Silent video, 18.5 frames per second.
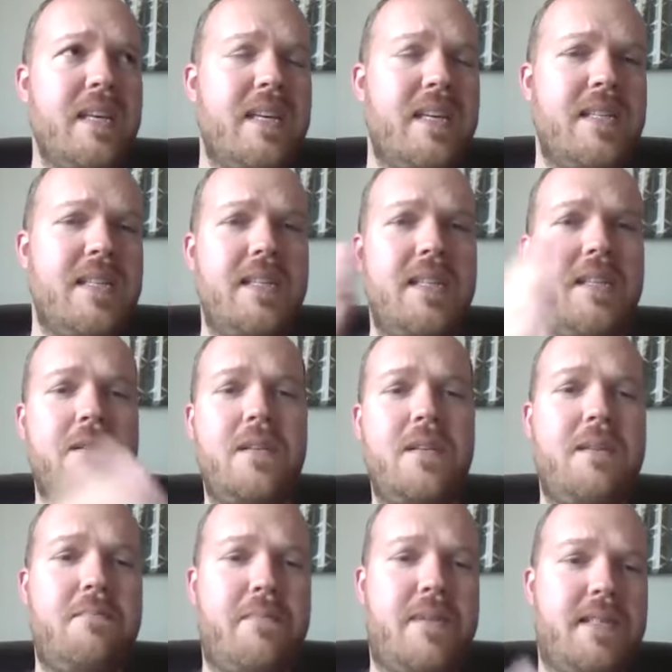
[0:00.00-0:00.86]

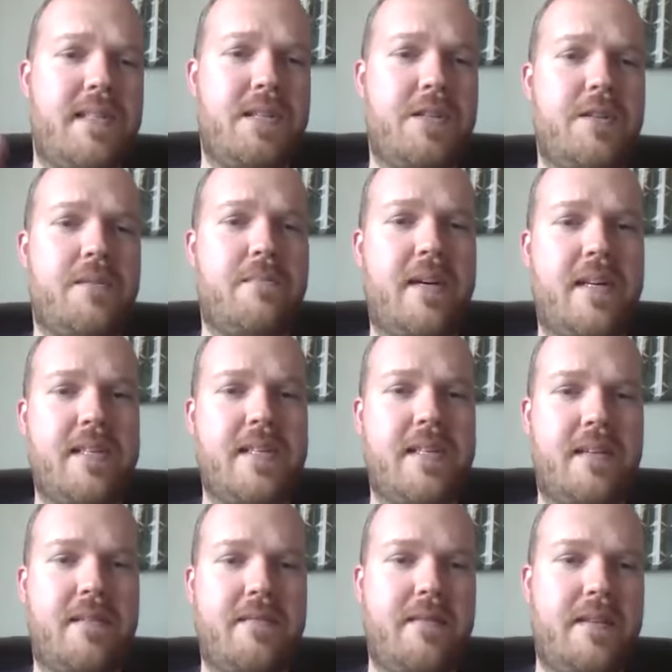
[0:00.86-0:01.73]
continually position
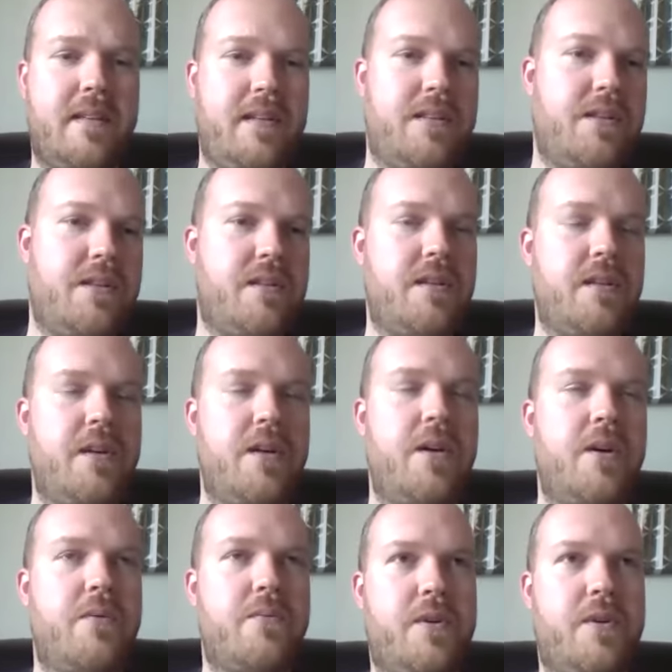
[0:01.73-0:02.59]
myself in each
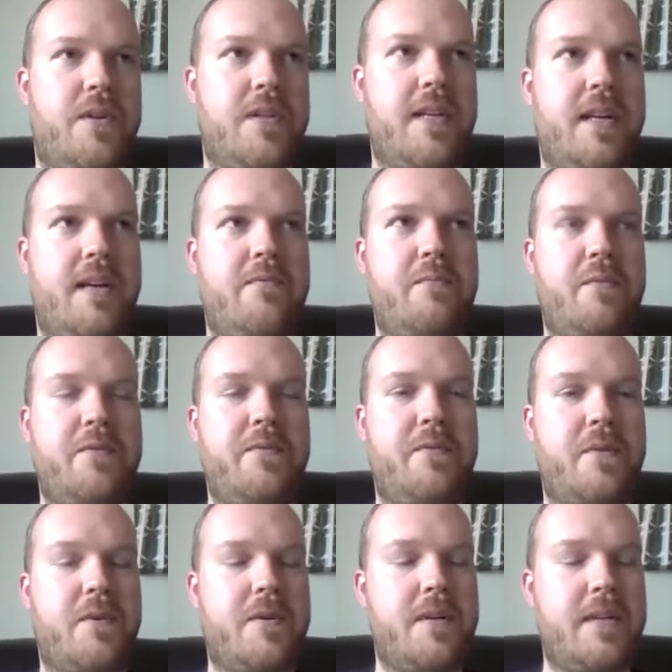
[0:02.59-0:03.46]
role that I've moved
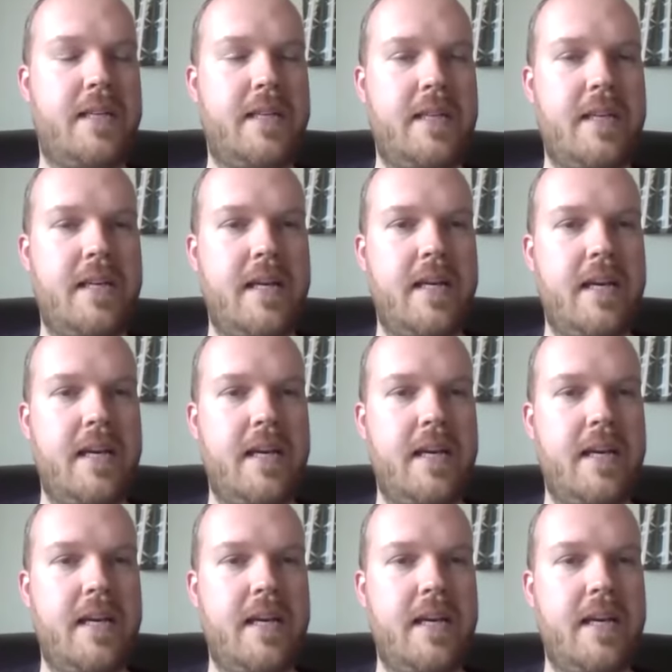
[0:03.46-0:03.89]
forward in.